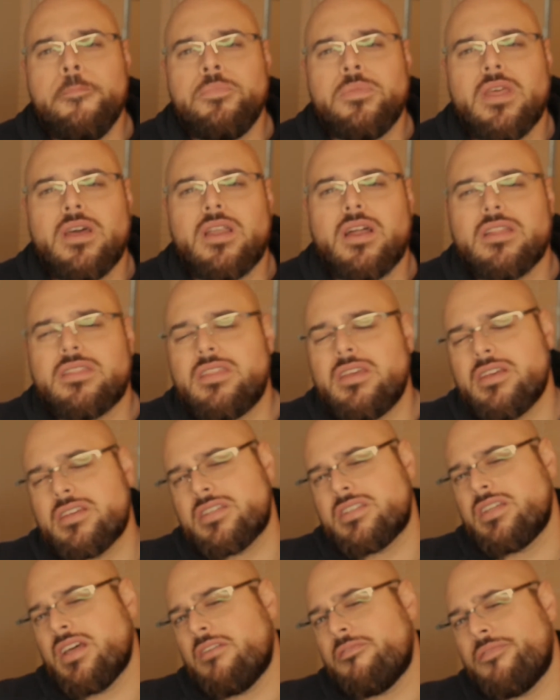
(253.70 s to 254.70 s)
And I think
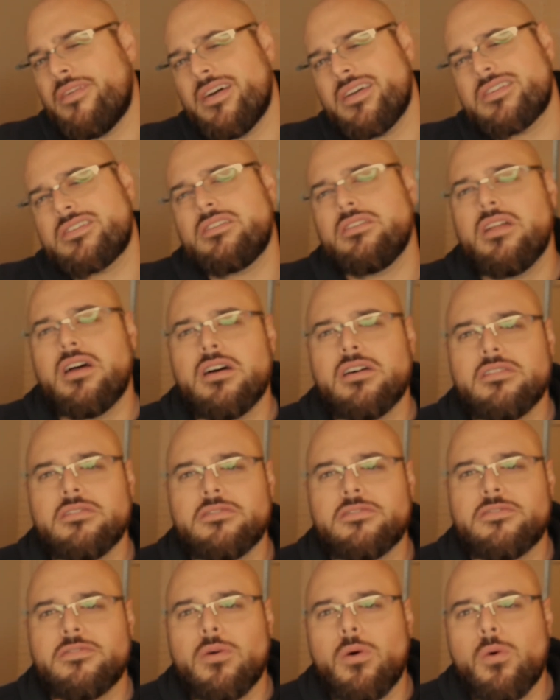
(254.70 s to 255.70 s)
steadfast
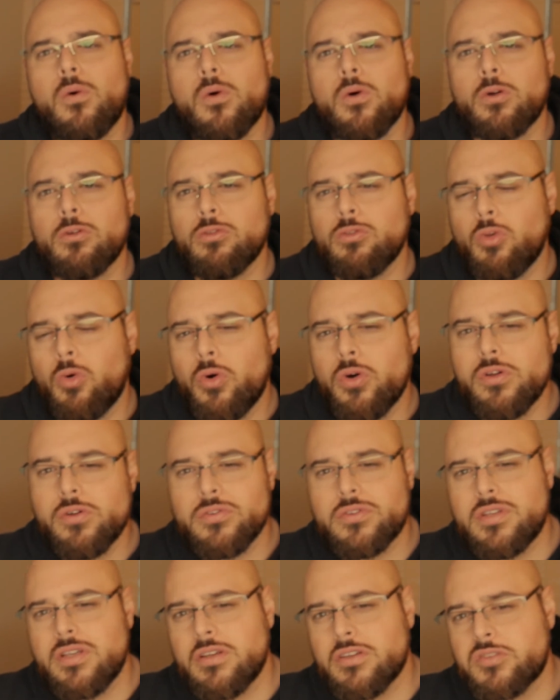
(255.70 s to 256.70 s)
love or
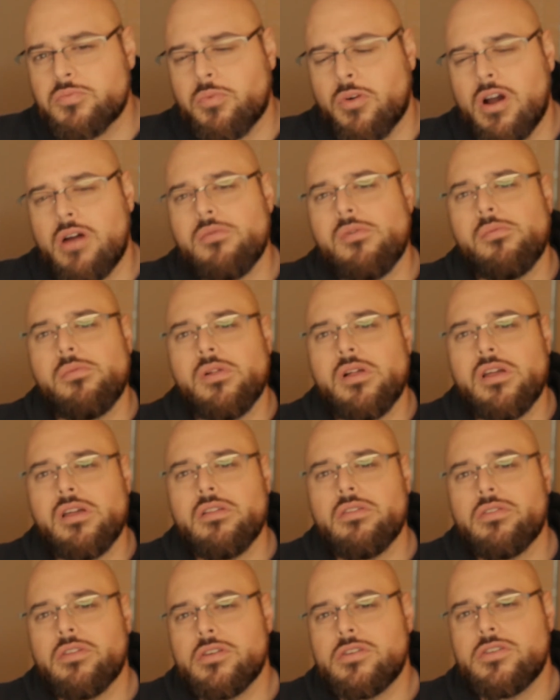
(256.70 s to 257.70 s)
loyalty is
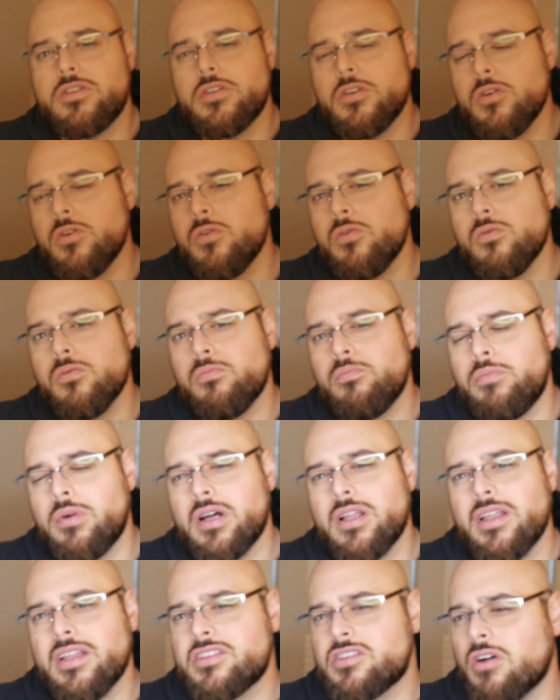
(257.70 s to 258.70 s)
probably the two,
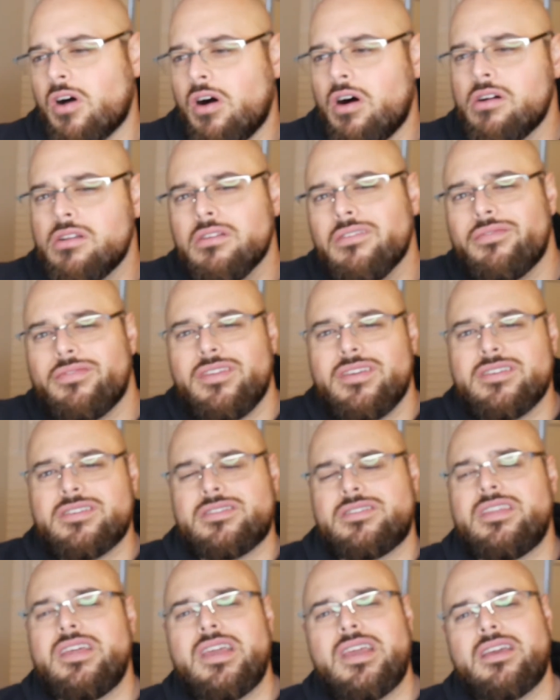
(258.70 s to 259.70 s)
but it's all of these
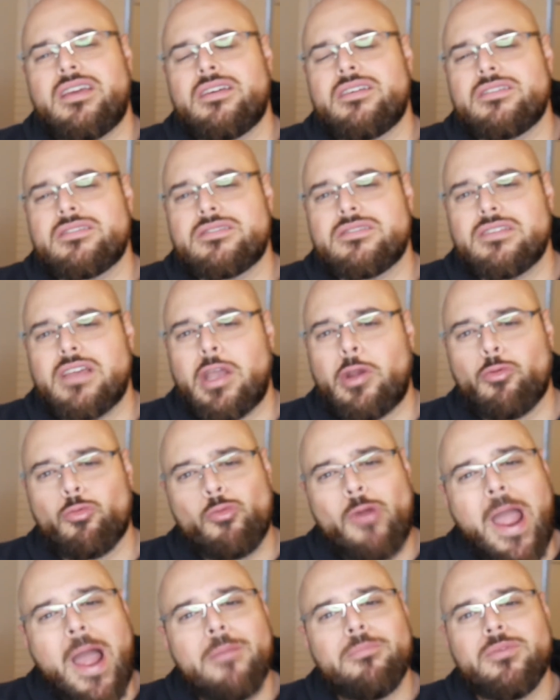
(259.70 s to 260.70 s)
things like
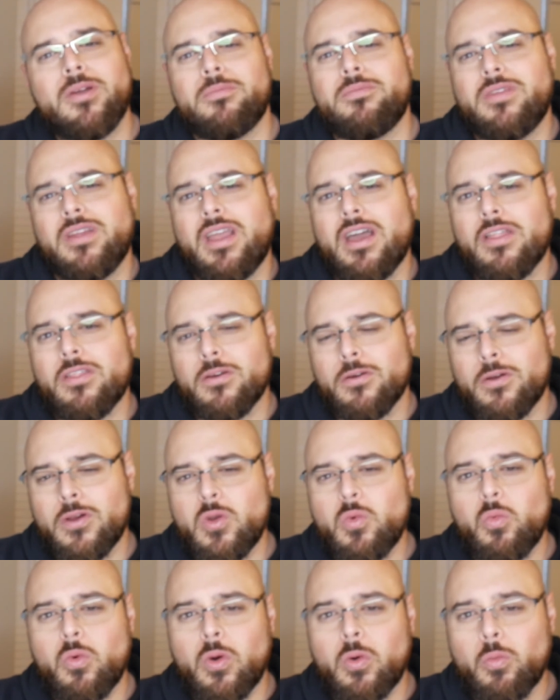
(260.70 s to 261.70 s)
wrapped up together
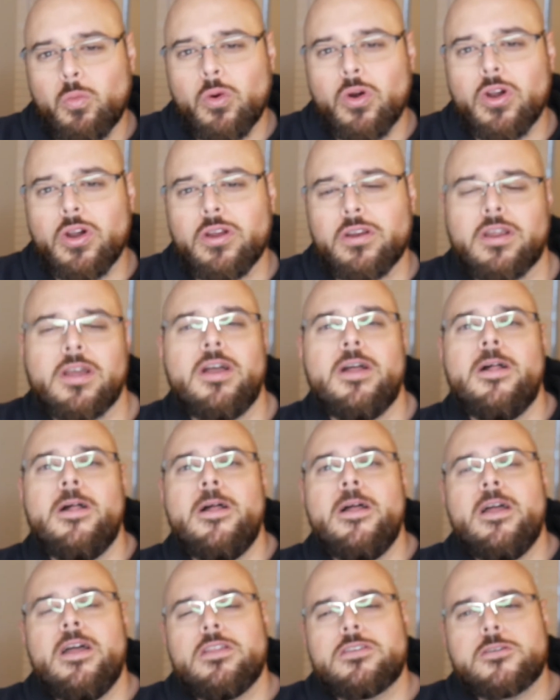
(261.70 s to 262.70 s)
in one word.
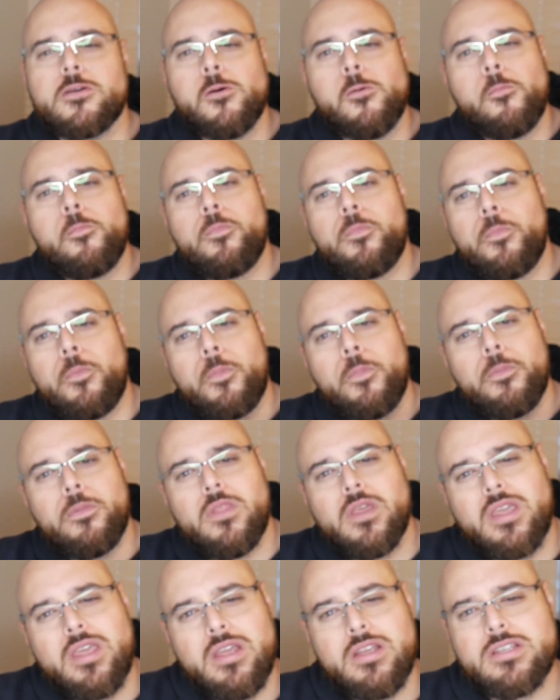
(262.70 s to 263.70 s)
And so
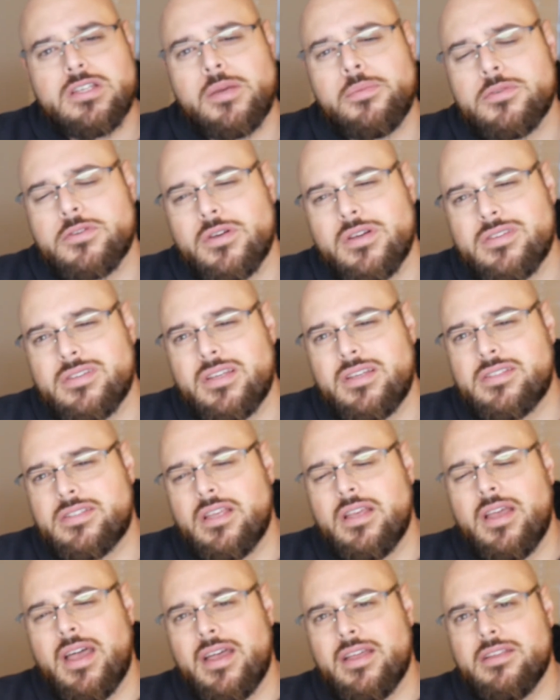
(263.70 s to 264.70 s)
the King James translates
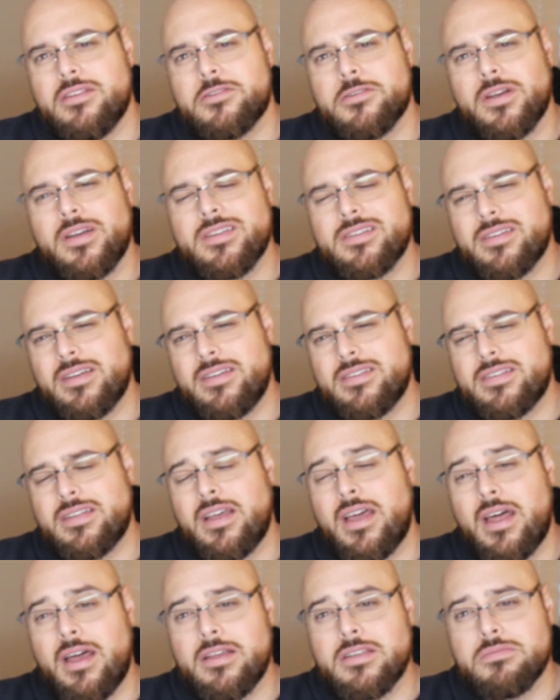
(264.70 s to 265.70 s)
uh, translates
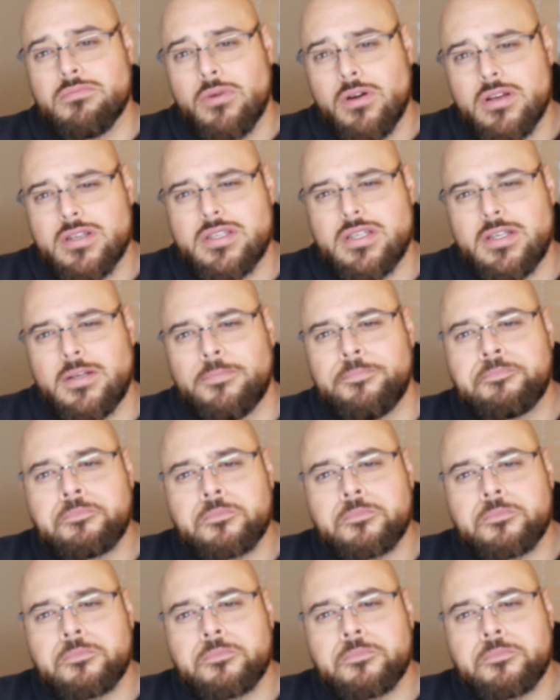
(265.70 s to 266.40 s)
it as mercy,